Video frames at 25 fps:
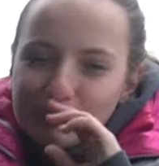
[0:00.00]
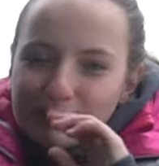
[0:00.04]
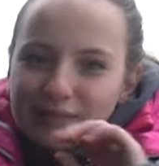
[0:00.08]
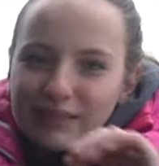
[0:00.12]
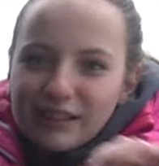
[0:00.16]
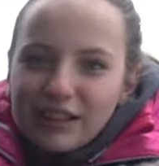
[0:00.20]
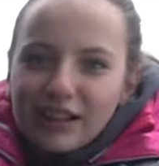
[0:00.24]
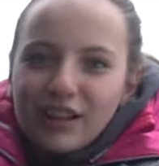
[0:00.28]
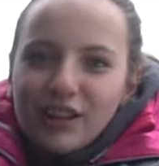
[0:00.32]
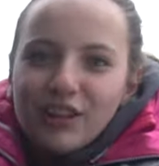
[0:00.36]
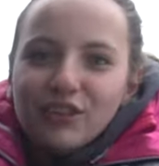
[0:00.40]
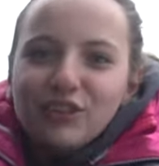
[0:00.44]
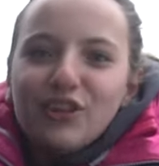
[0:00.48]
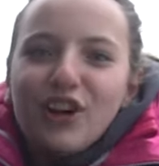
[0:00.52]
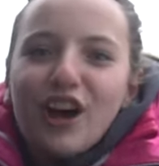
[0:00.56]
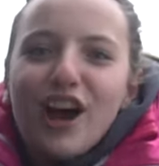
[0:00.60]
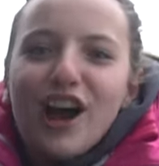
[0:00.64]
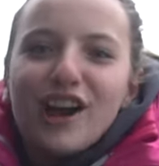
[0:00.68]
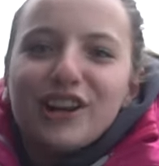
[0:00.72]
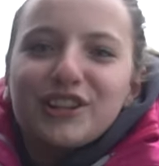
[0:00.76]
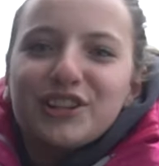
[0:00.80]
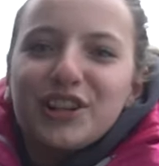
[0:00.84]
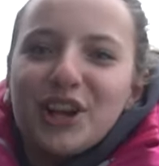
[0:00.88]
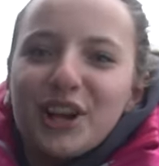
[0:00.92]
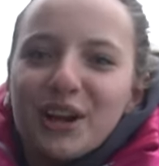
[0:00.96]
about
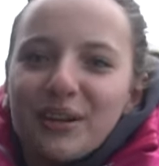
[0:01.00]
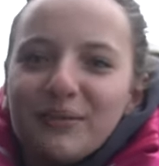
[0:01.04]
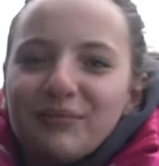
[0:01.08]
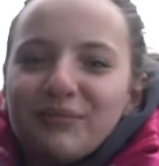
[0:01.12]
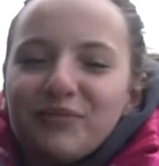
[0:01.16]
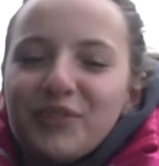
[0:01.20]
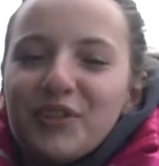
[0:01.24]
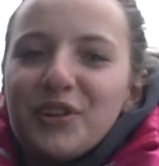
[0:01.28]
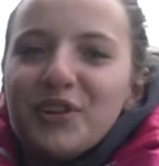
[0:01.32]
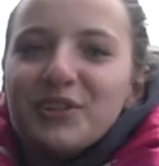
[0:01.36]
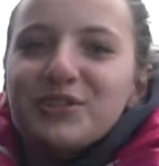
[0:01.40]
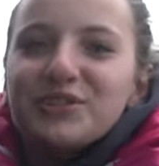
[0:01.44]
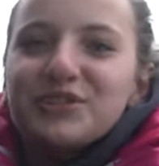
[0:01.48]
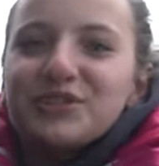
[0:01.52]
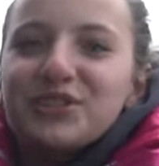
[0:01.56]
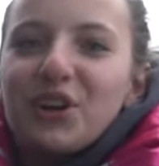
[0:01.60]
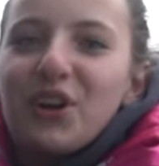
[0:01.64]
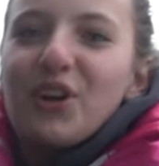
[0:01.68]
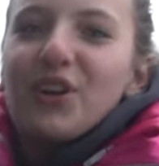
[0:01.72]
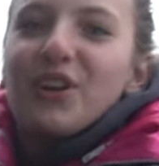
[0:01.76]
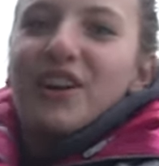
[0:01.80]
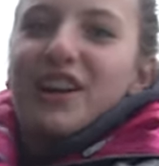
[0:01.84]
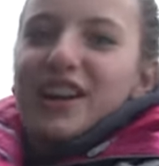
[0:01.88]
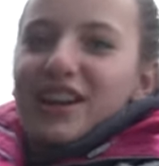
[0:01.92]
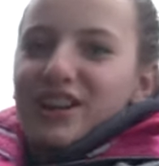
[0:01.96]
long-term food
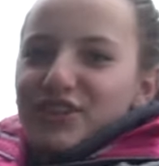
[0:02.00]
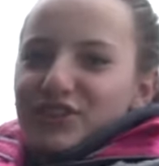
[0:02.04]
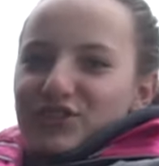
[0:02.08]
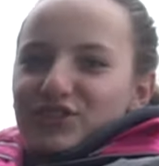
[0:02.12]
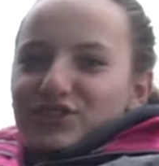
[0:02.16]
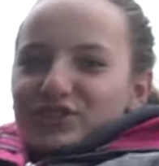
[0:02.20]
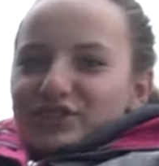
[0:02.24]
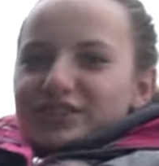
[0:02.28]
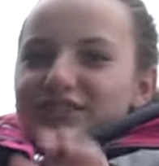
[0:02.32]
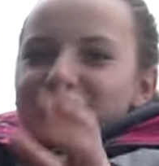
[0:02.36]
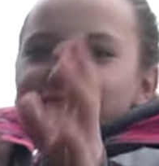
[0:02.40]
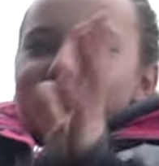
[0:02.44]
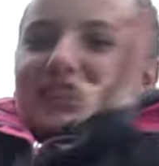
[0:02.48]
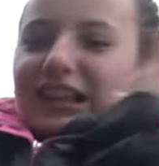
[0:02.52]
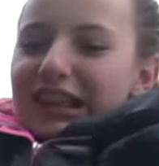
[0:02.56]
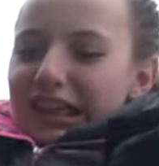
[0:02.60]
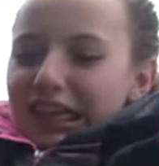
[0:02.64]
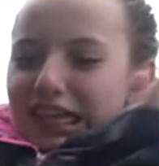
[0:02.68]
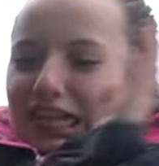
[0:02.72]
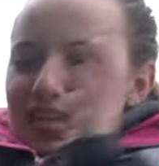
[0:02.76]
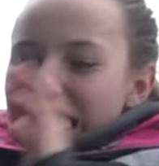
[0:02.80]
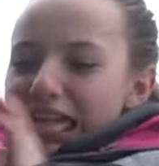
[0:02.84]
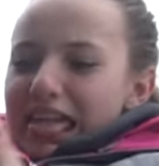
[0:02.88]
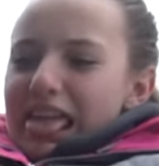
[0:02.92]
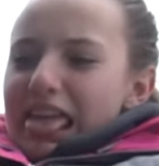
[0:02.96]
storage.
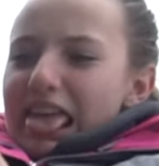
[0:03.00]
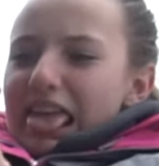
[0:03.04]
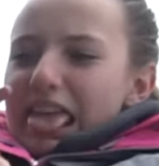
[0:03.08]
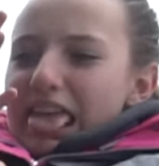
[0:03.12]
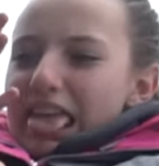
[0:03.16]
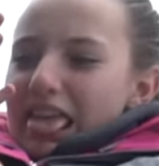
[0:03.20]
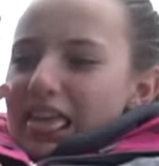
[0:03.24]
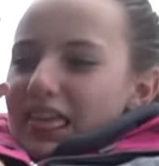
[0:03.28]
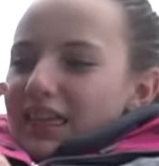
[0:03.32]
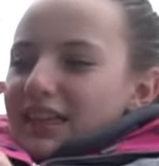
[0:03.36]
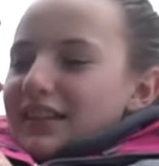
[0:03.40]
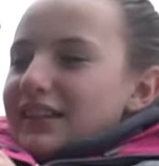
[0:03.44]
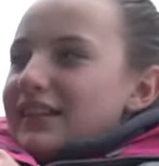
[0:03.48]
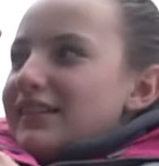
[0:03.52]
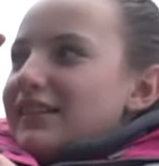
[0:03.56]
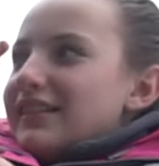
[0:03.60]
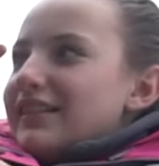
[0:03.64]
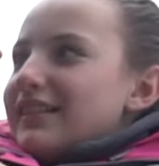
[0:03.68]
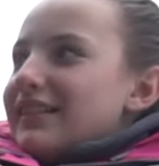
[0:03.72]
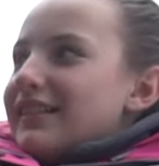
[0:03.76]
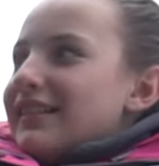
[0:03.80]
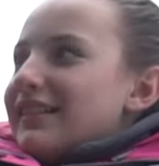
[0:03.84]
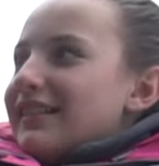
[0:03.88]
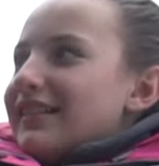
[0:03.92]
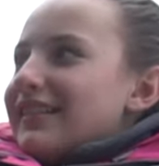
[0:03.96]
Why are you
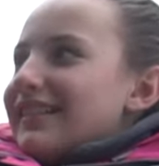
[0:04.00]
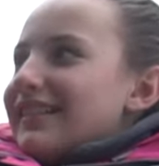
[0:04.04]
yelling?